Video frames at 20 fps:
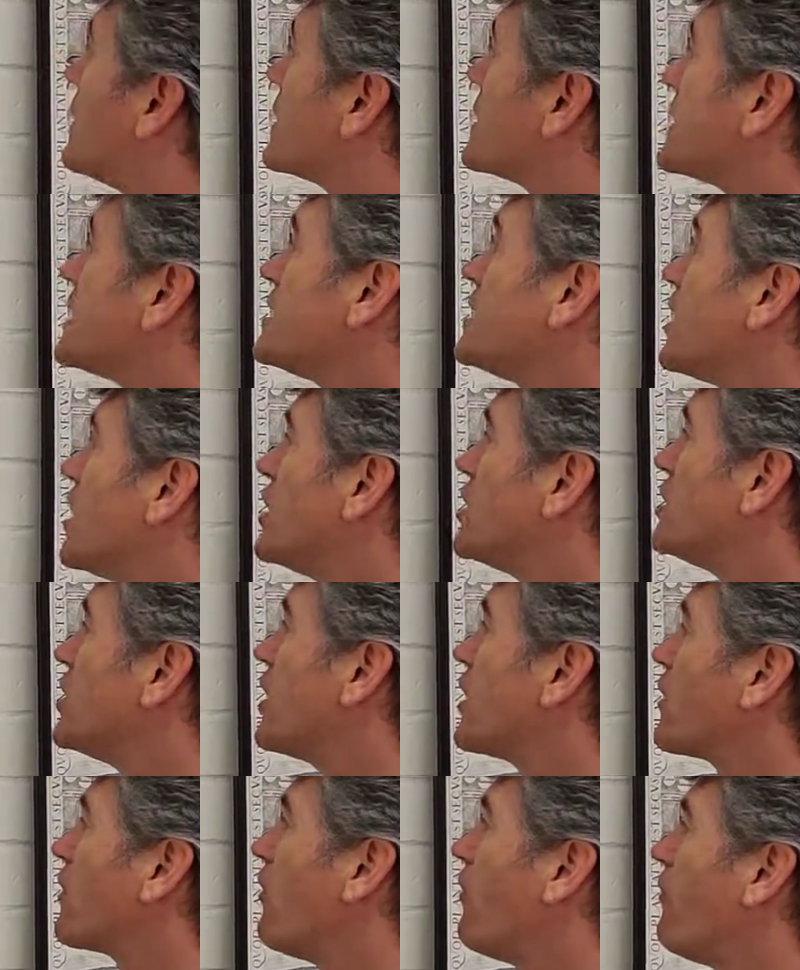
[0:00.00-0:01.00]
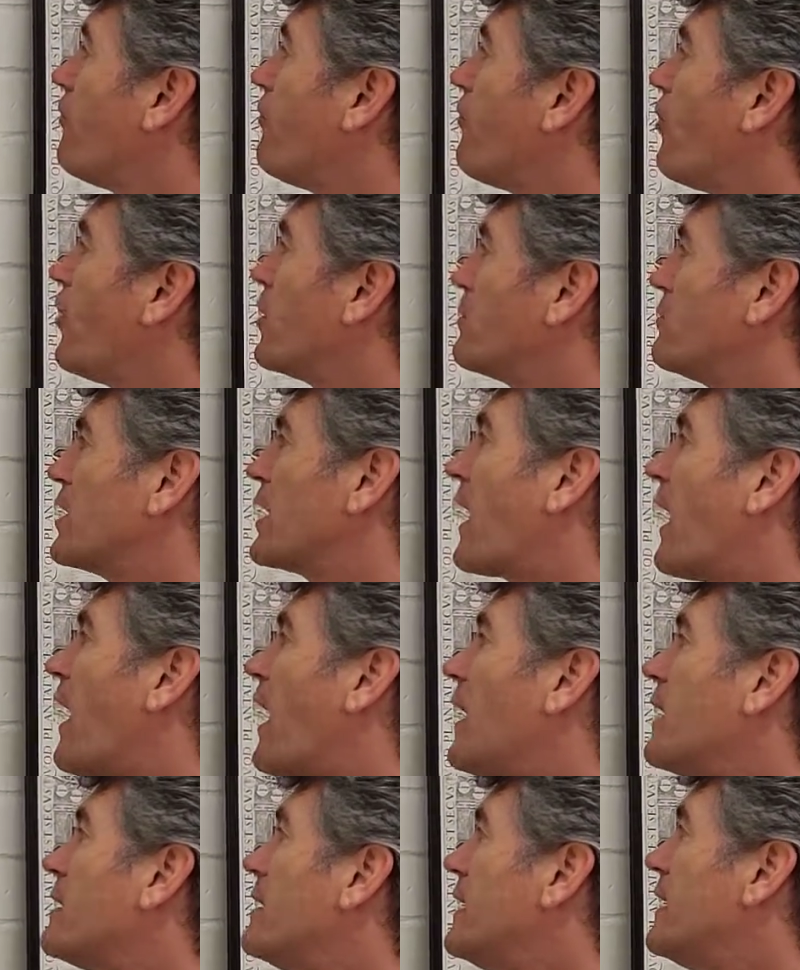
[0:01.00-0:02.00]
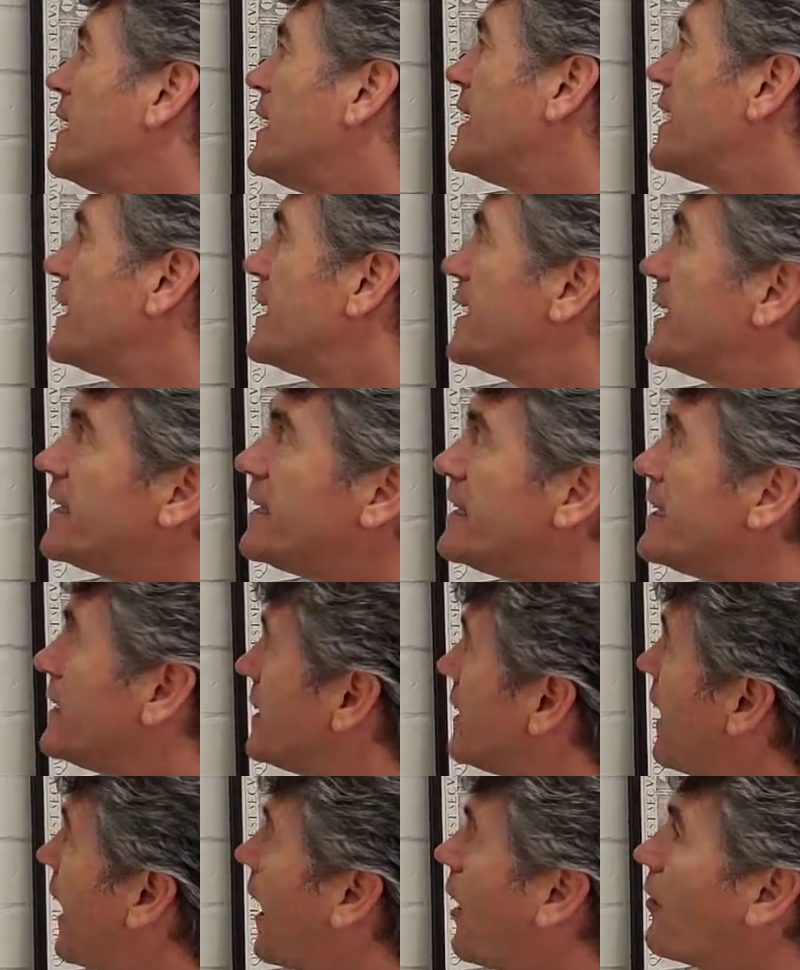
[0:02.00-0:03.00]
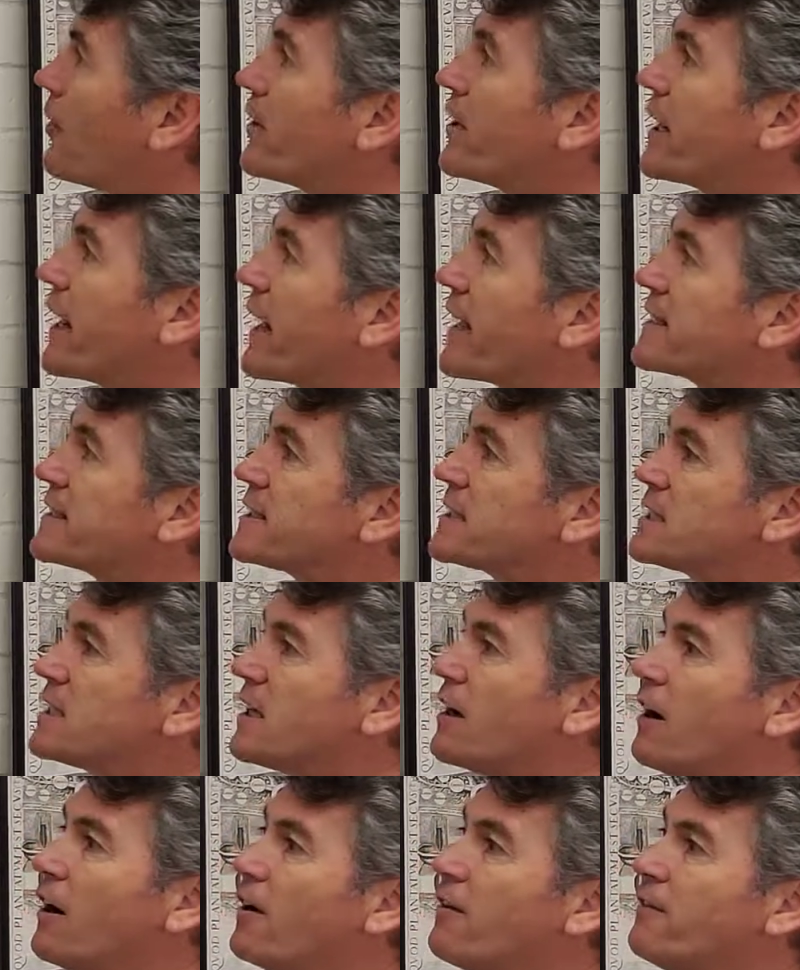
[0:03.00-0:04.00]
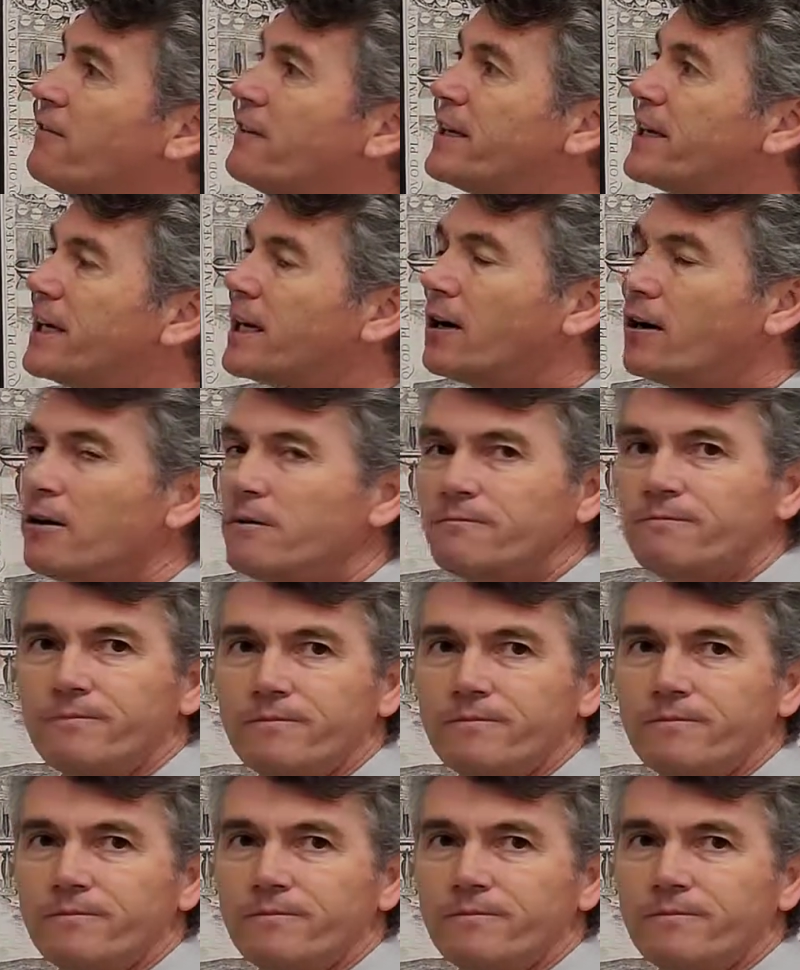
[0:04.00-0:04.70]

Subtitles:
this general formula in our next video.